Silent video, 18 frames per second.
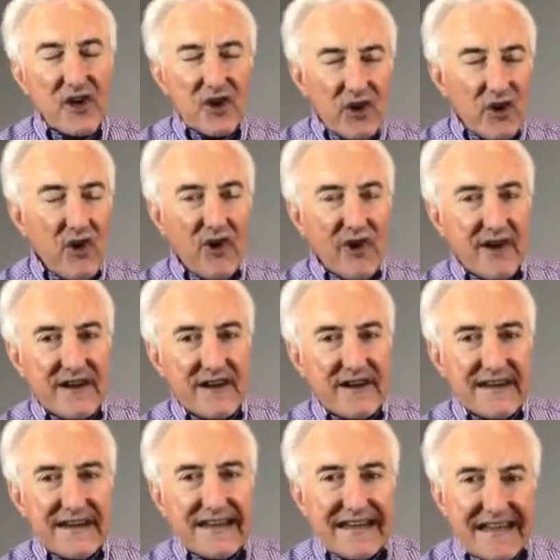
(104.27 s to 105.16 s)

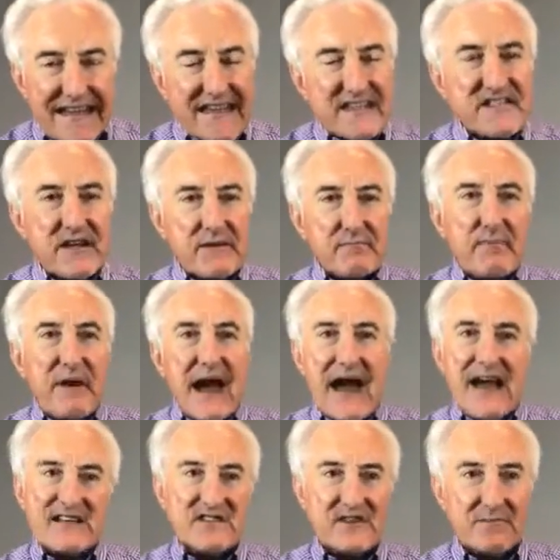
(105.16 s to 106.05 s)
Lord, is it
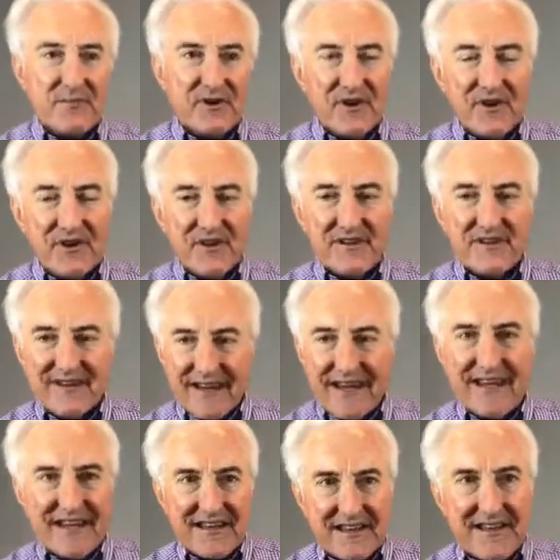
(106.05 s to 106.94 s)
possible to
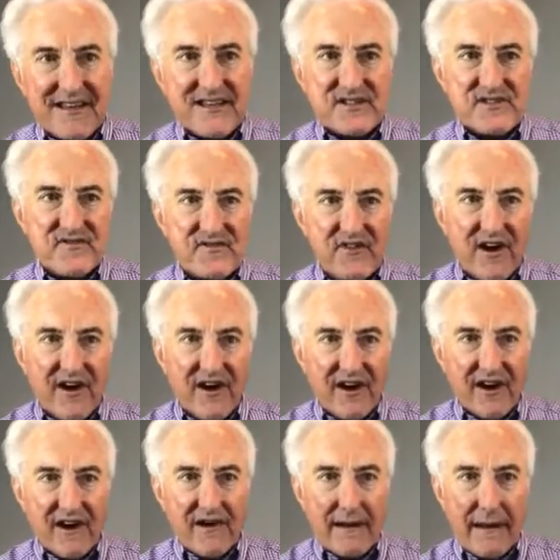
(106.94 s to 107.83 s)
get this
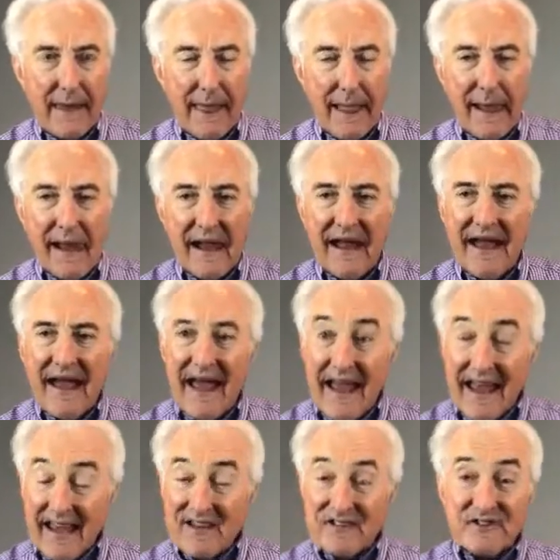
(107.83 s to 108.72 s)
far
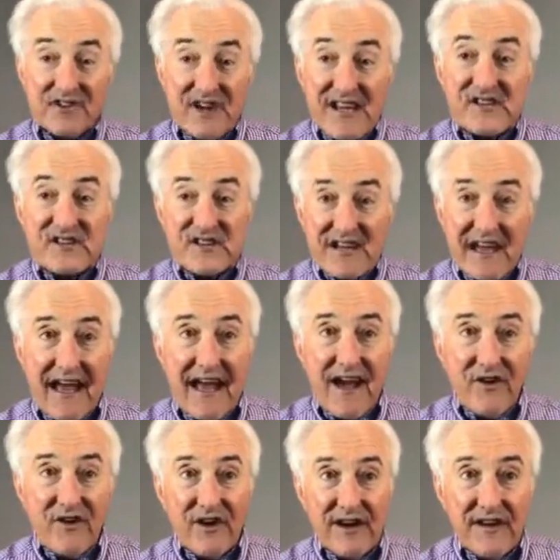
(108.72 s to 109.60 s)
and just
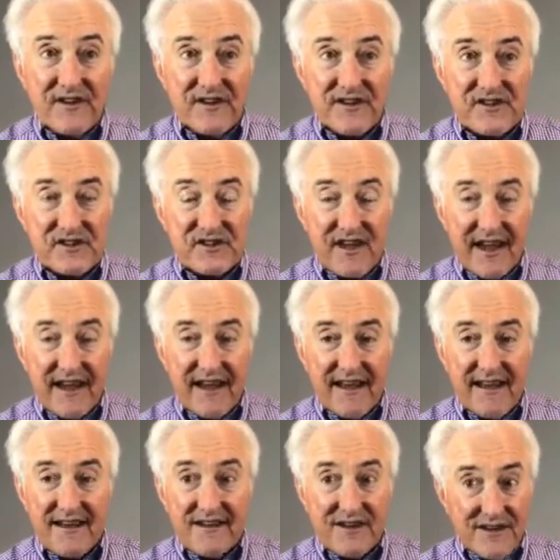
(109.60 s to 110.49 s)
now
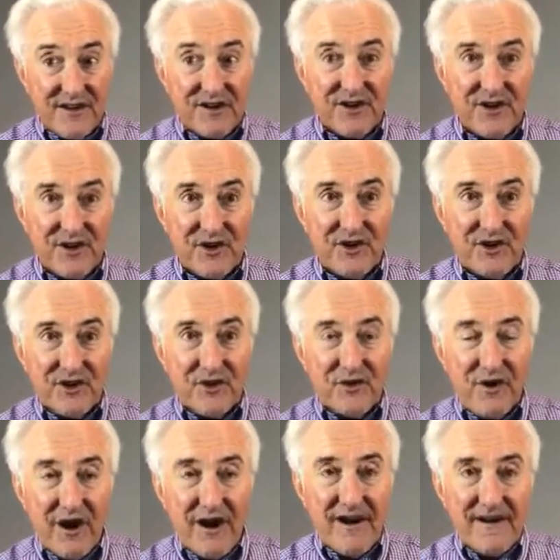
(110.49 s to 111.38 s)
understand who
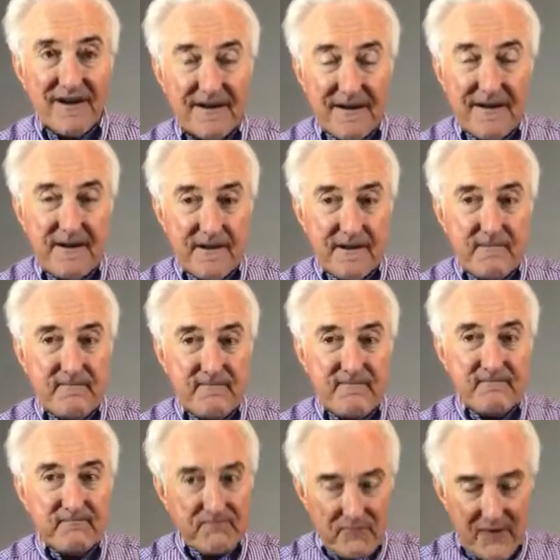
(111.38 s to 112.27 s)
you are?
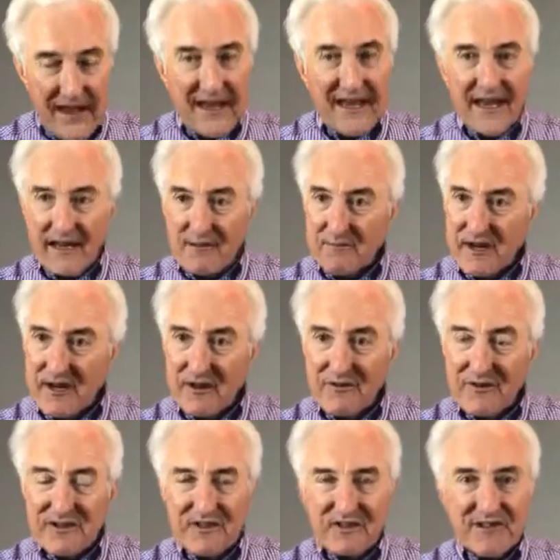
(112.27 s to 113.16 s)
He'd been a
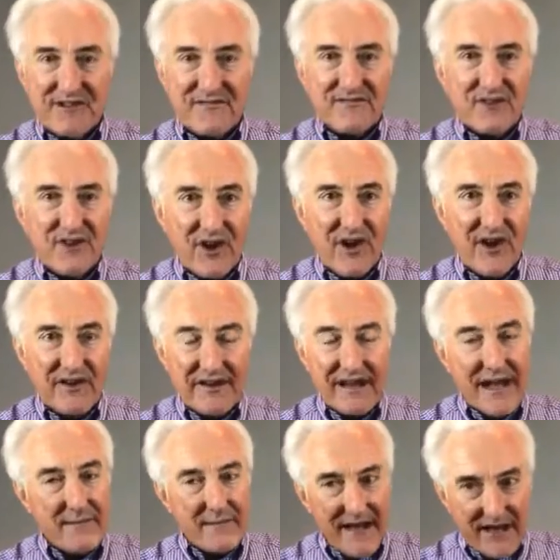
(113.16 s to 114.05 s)
Christian for a long
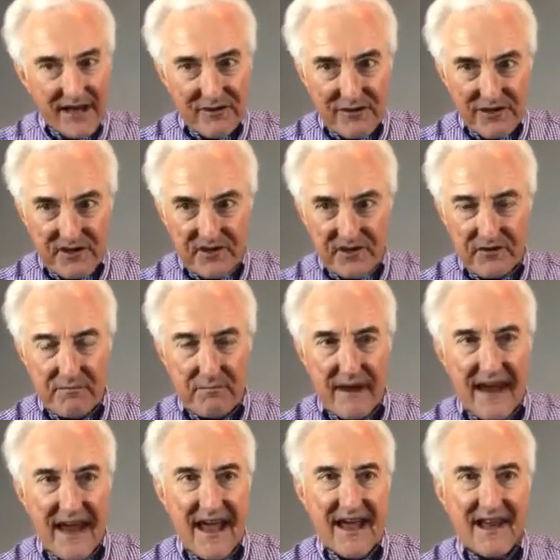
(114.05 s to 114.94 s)
time, had a Christian
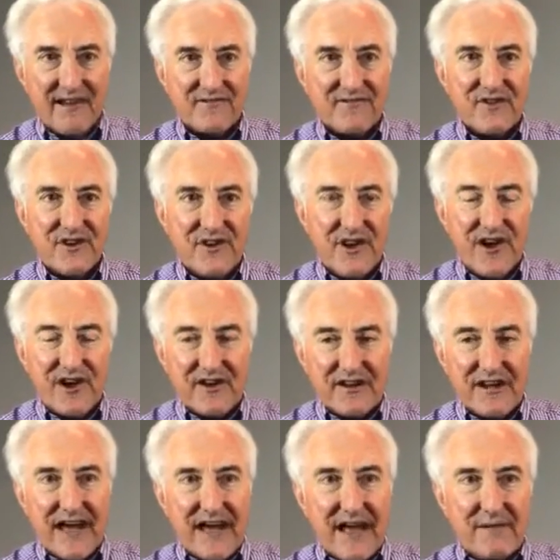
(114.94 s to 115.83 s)
band for a
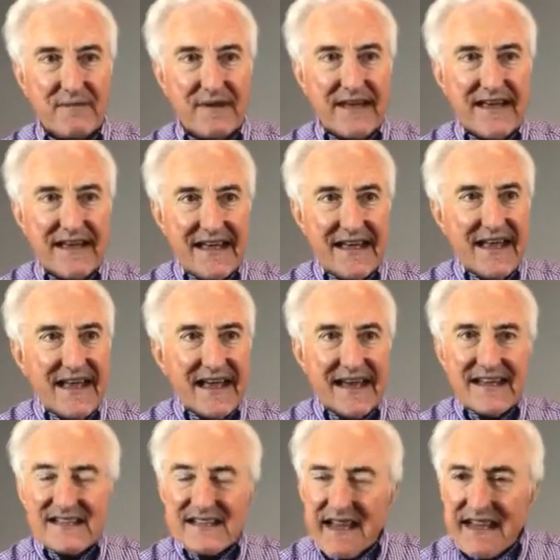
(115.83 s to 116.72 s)
long time,
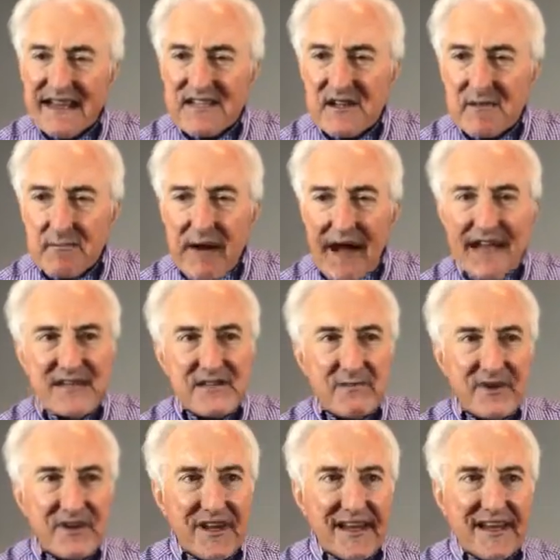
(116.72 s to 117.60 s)
and he's saying, is it
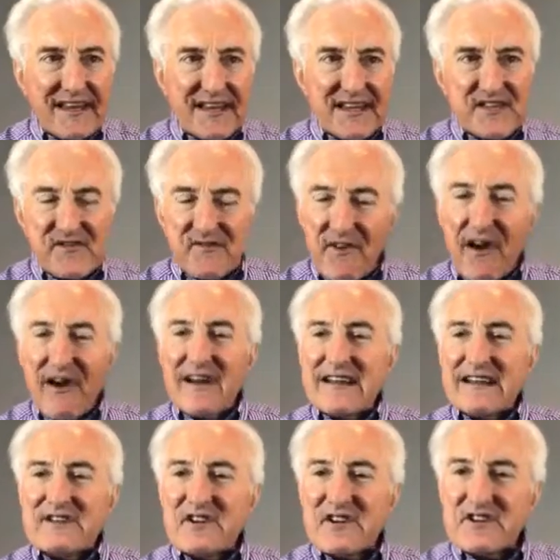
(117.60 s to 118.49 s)
possible to get this
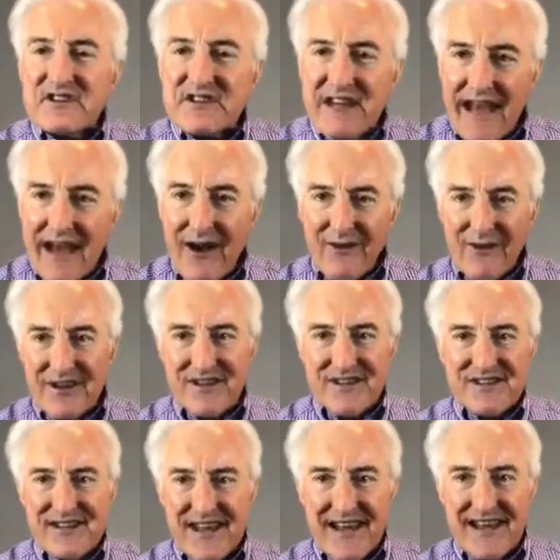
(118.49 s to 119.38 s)
far and just now
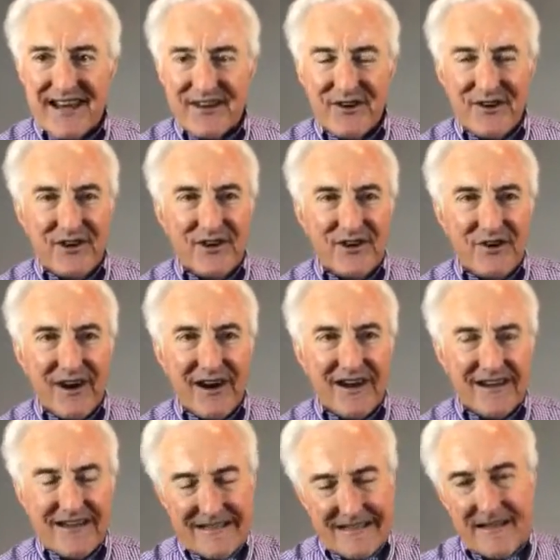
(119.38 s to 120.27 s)
understand who you
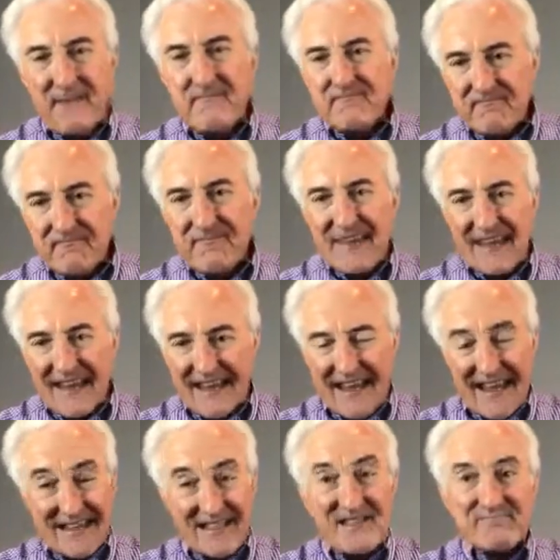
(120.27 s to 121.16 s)
are?
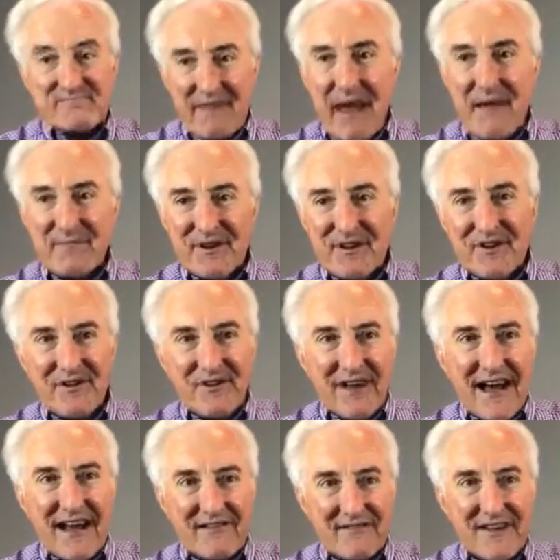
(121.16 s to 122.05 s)
And that's happened to a
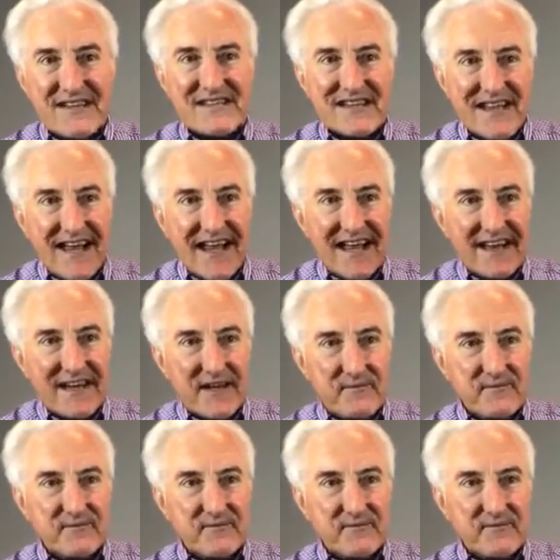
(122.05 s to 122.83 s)
lot of us, hadn't it?